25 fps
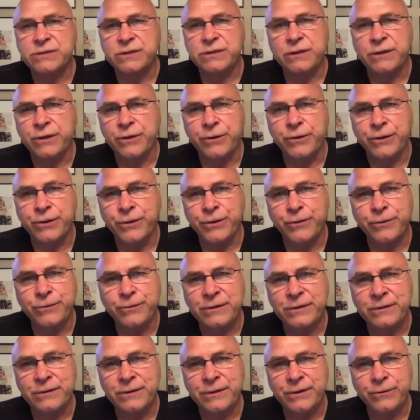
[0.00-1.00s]
you
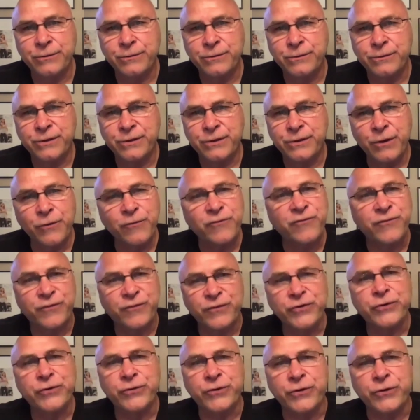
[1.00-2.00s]
go
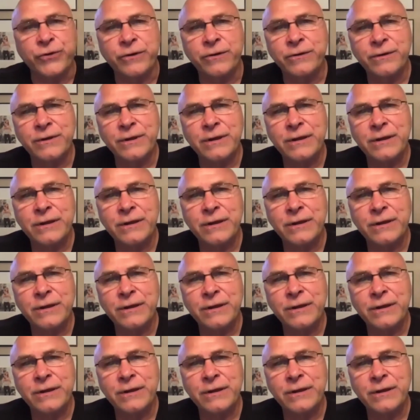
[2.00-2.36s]
further,